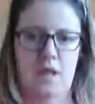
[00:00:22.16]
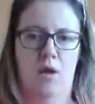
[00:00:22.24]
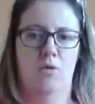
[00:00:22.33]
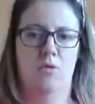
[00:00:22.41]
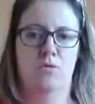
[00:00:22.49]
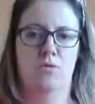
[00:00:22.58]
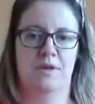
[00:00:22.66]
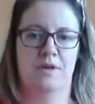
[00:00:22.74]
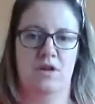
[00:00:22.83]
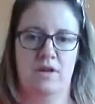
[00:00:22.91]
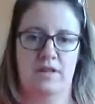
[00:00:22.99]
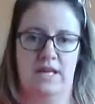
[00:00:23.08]
Oh, she
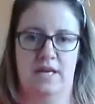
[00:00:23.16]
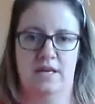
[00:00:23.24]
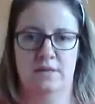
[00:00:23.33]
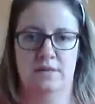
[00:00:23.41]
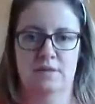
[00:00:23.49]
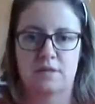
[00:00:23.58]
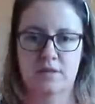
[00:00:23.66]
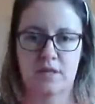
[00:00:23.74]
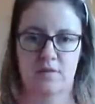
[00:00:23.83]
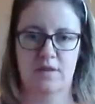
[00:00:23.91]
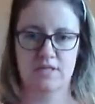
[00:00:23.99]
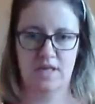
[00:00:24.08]
never liked that.
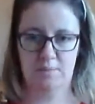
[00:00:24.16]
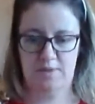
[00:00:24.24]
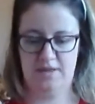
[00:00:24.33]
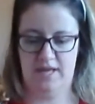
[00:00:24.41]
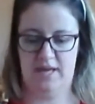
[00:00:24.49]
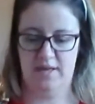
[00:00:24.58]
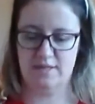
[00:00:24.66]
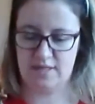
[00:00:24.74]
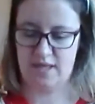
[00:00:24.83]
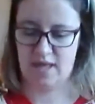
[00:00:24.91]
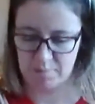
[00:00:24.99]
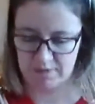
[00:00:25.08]
Well, let's keep it there. Let's
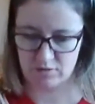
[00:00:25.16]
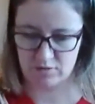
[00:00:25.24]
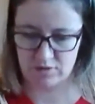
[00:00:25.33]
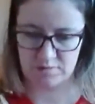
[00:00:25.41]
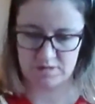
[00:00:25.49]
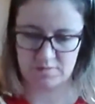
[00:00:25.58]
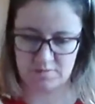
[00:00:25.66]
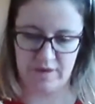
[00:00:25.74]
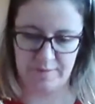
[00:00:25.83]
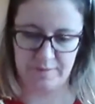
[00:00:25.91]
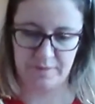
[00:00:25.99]
keep in the Christmas spirit.